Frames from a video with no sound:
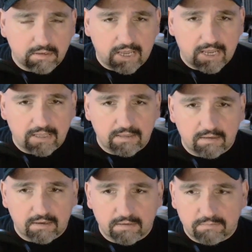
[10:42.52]
and
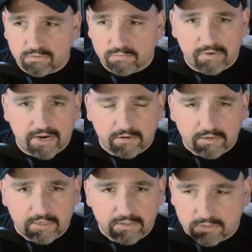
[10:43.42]
uh, Ewan McGregor
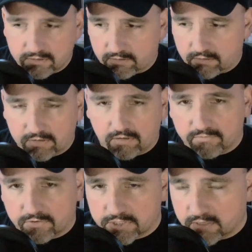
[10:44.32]
is the adult
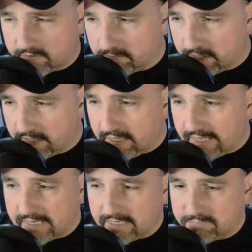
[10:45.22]
version of him,
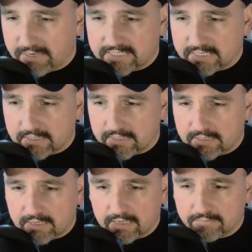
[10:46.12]
and he's
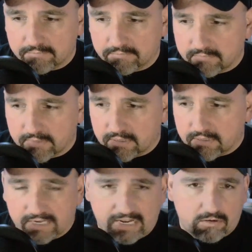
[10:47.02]
basically um,
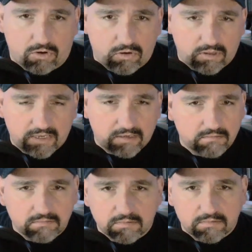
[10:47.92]
an alcoholic,
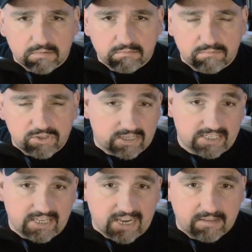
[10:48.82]
just like
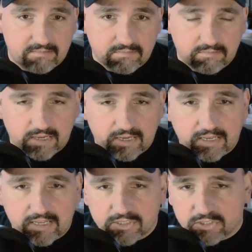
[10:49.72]
his dad. And
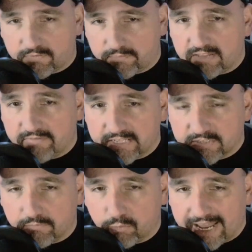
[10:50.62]
I guess from the events
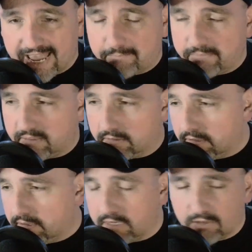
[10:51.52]
of what happened,
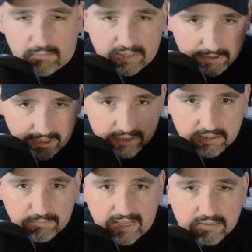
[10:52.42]
you know, the mother has,
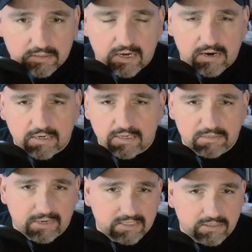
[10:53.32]
has passed on, and he's
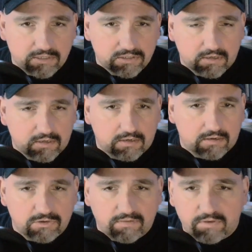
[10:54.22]
basically just
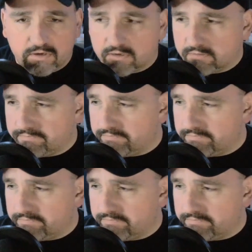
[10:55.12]
a drifter,